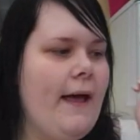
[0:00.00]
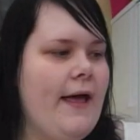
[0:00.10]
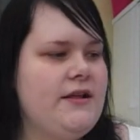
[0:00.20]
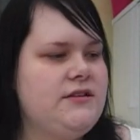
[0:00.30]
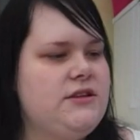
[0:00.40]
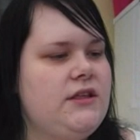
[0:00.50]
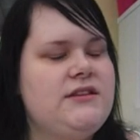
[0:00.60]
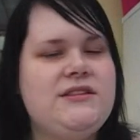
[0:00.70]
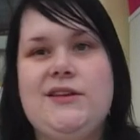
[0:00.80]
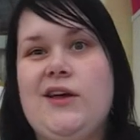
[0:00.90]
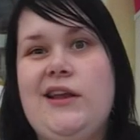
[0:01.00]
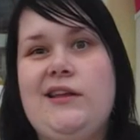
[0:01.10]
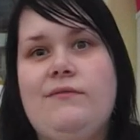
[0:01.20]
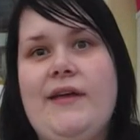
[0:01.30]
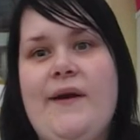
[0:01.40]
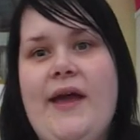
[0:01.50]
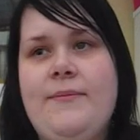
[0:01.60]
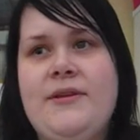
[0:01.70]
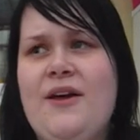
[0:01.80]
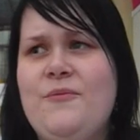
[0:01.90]
And so that's kind of how it
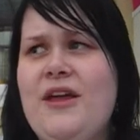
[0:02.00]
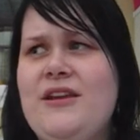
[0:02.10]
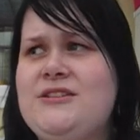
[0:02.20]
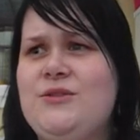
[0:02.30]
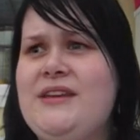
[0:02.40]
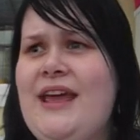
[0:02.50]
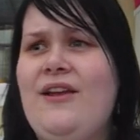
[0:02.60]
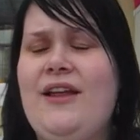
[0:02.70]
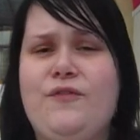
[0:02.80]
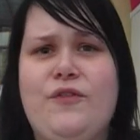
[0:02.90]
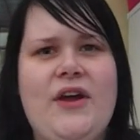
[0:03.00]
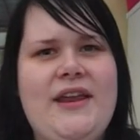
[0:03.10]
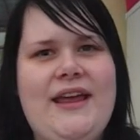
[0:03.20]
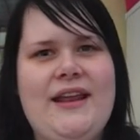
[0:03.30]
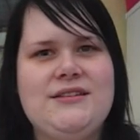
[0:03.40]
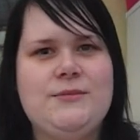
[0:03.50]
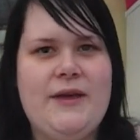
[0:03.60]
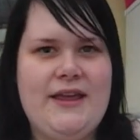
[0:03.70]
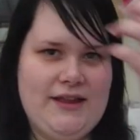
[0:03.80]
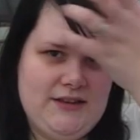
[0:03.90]
happened. We only sorted it out like Friday last
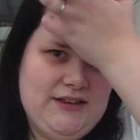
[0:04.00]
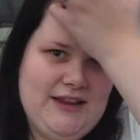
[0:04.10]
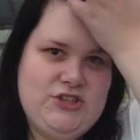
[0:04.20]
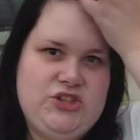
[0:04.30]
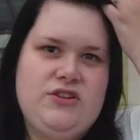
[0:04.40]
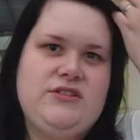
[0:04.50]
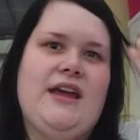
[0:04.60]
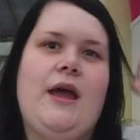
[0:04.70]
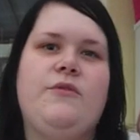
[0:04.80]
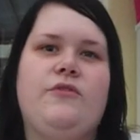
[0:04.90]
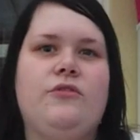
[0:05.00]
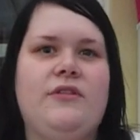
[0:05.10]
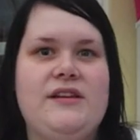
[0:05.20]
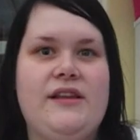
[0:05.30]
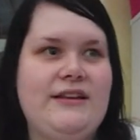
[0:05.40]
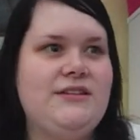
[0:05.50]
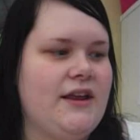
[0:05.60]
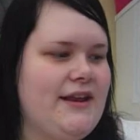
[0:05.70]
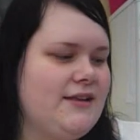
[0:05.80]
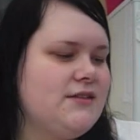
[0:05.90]
week and today's Tuesday and we've already like
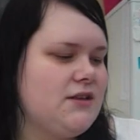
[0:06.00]
done it.